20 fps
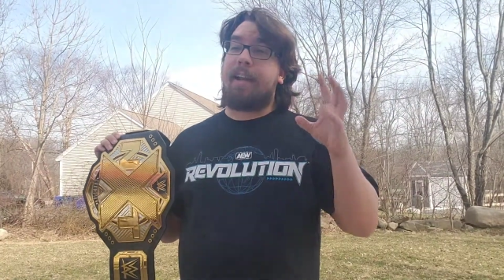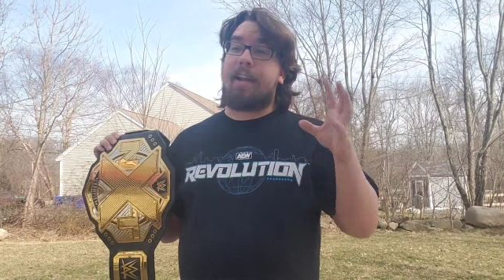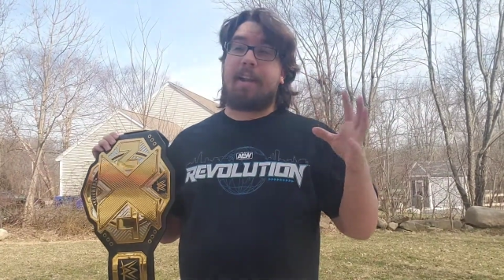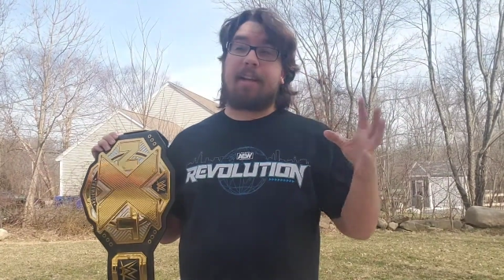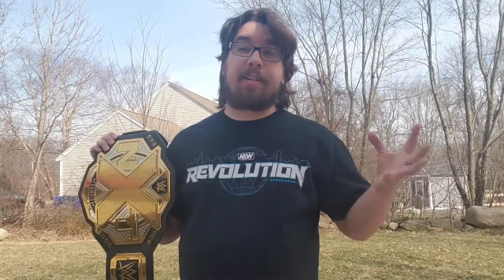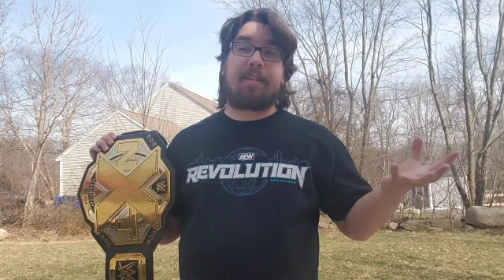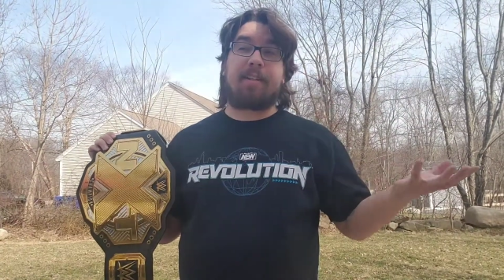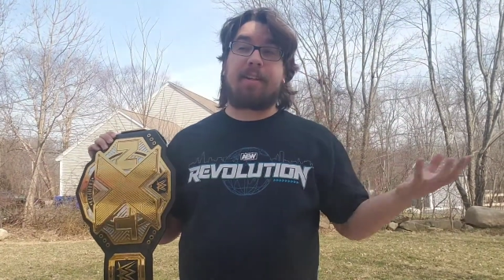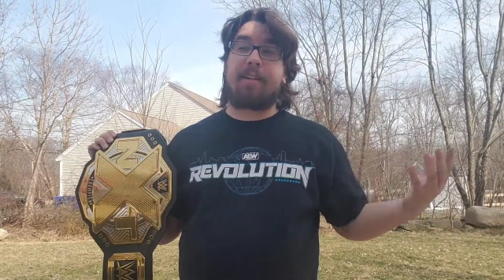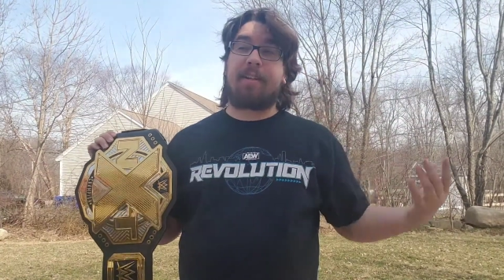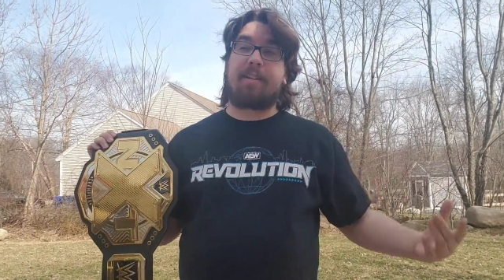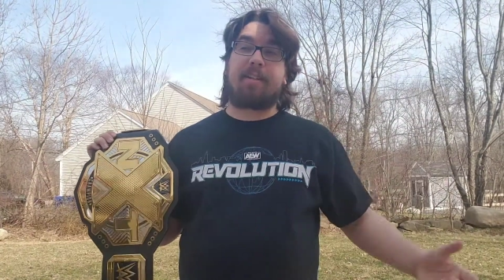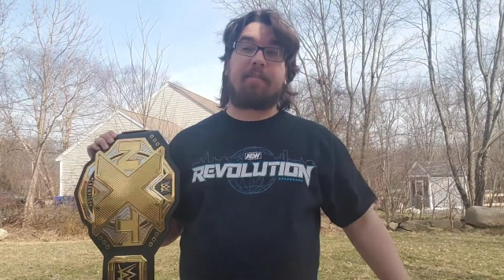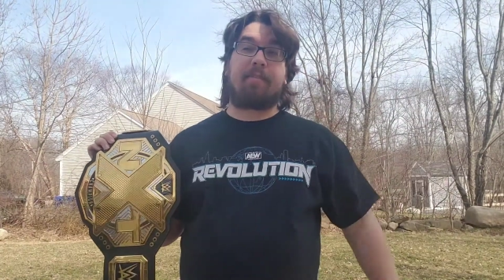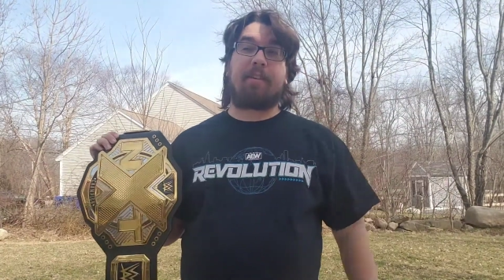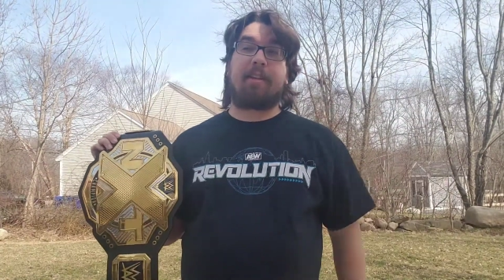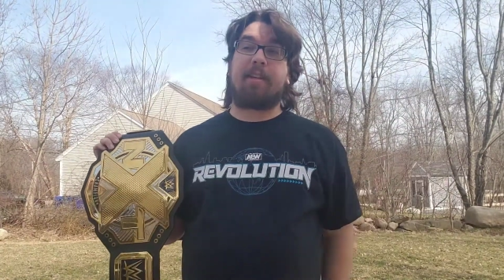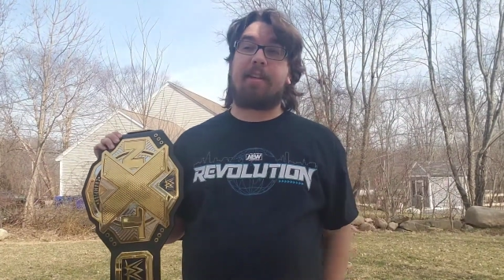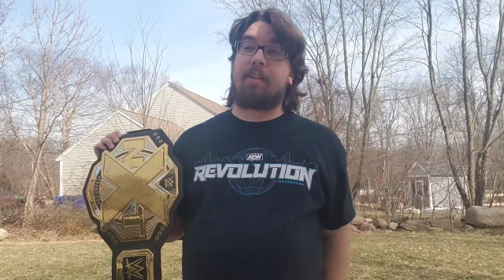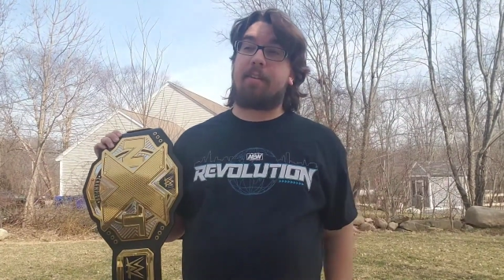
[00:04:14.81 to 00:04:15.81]
it's
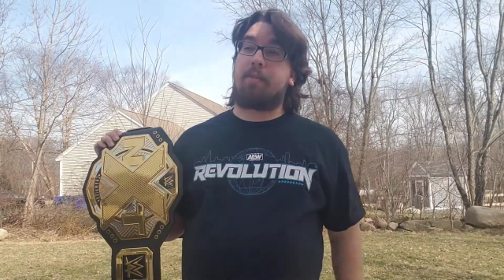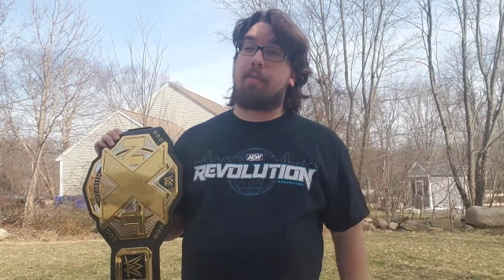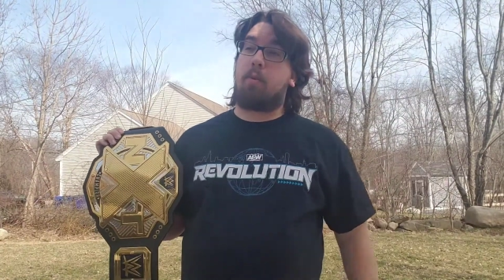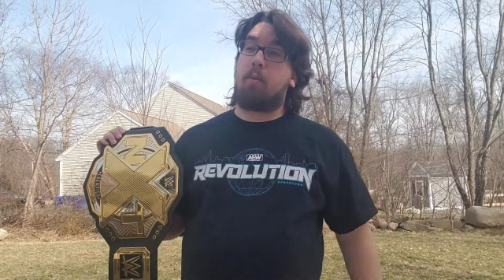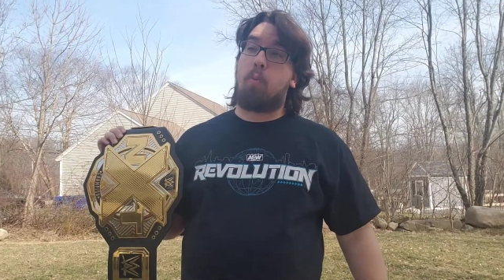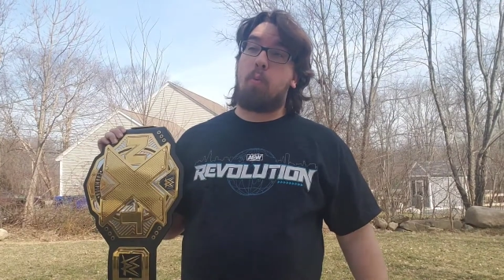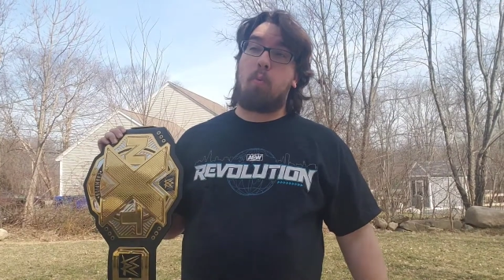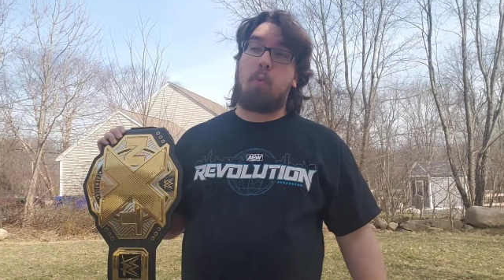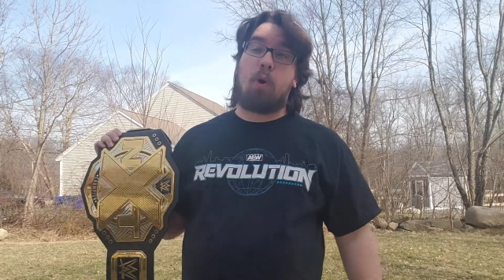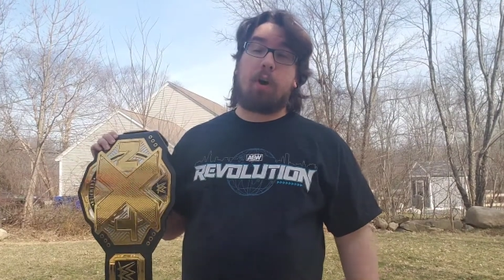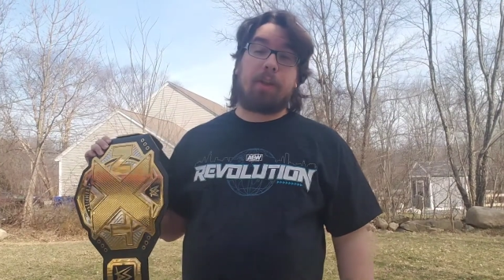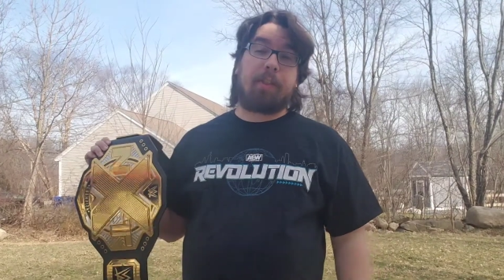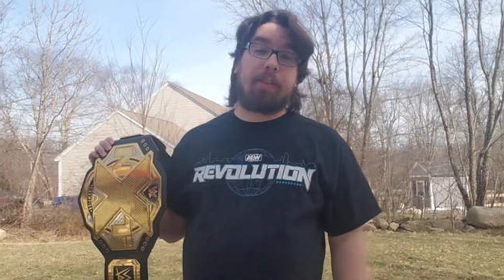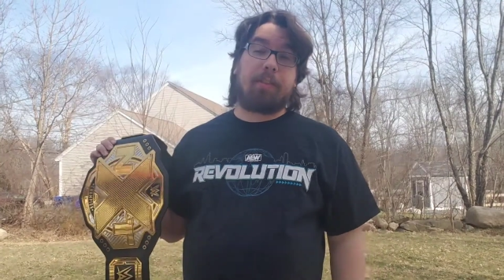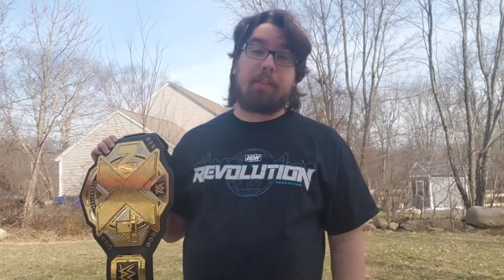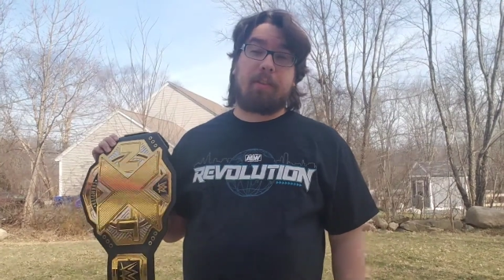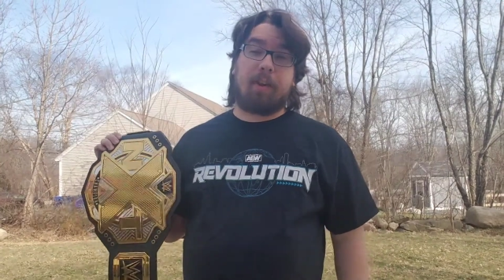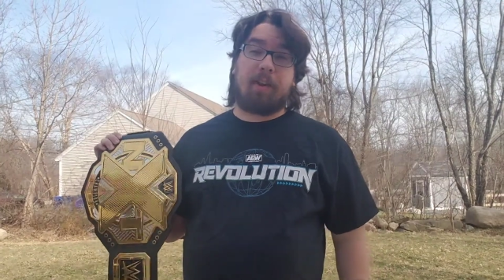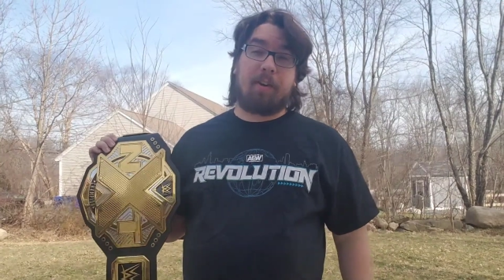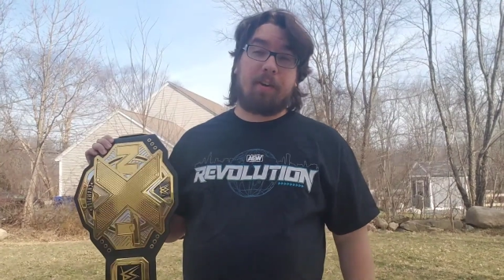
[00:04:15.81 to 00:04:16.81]
easily
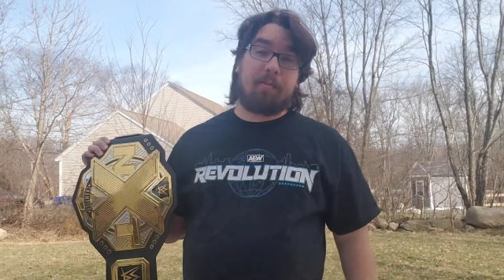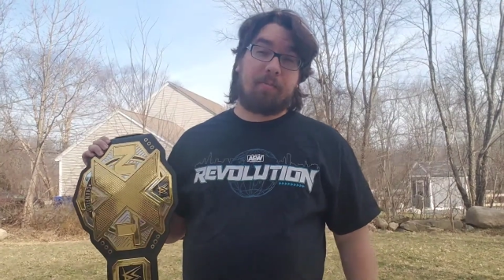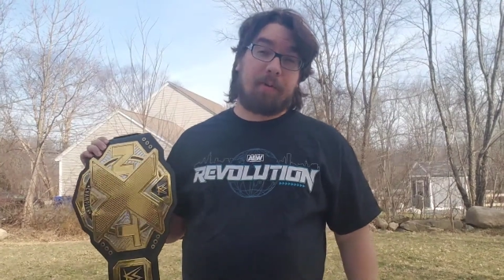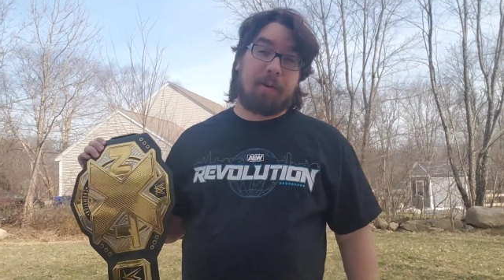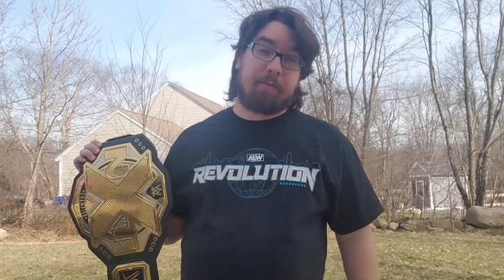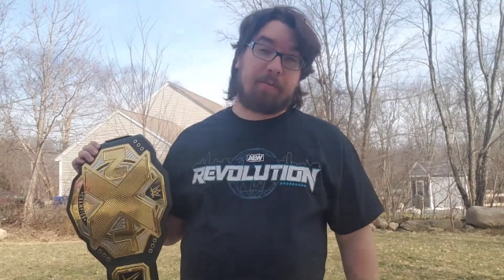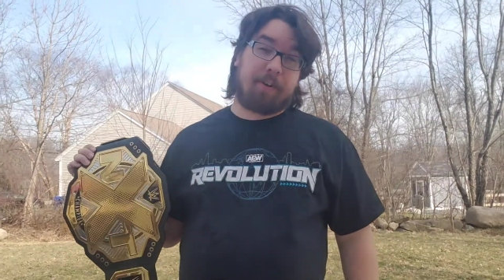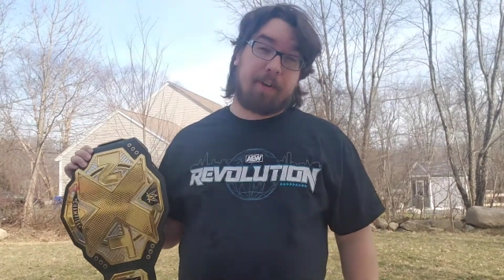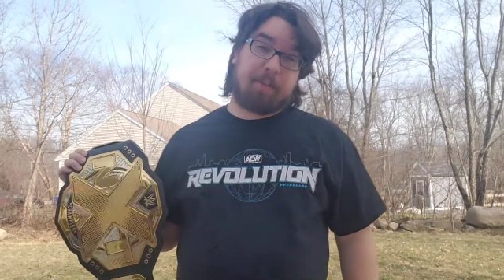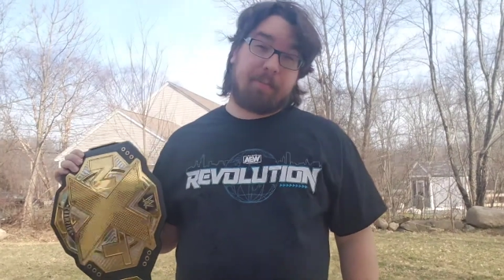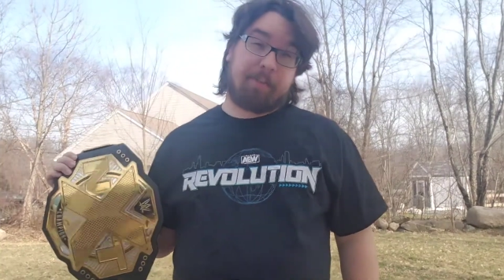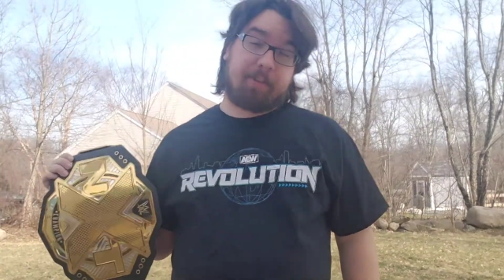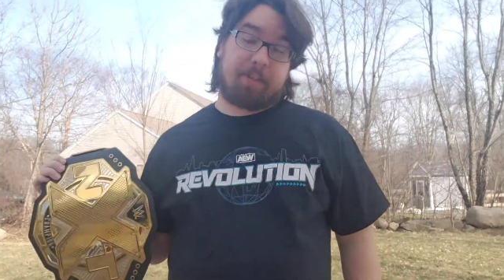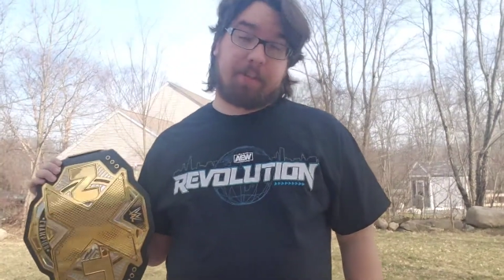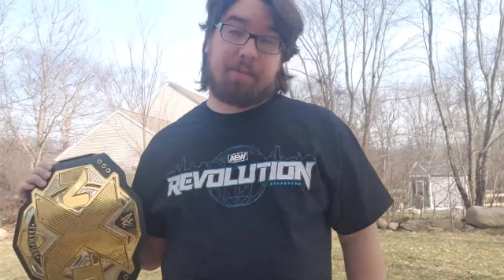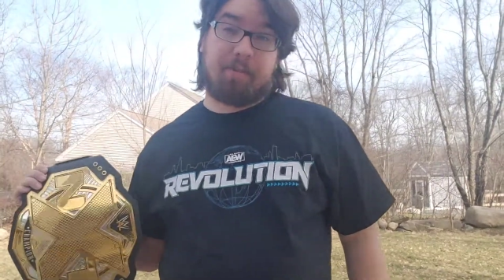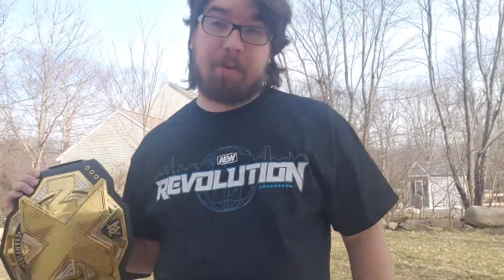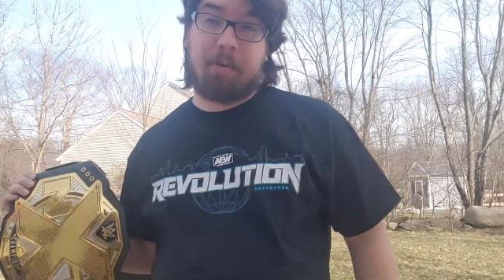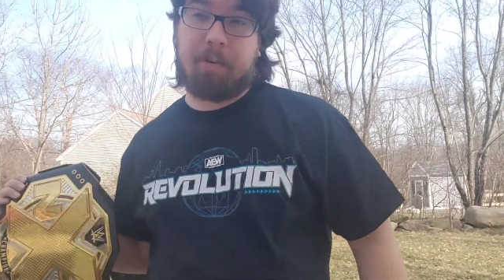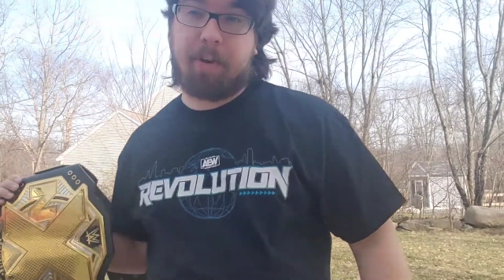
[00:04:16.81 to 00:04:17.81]
one of my favorites
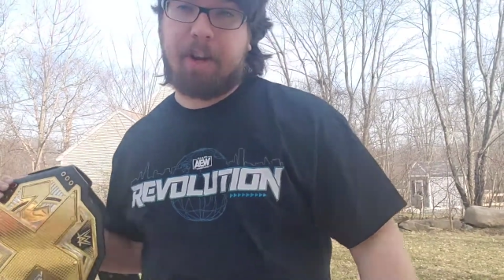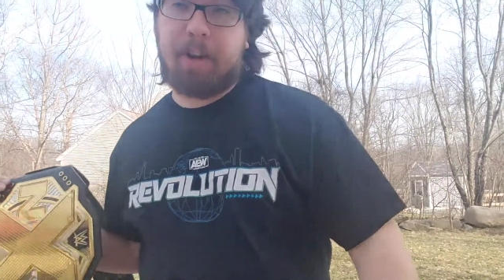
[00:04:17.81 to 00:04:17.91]
growing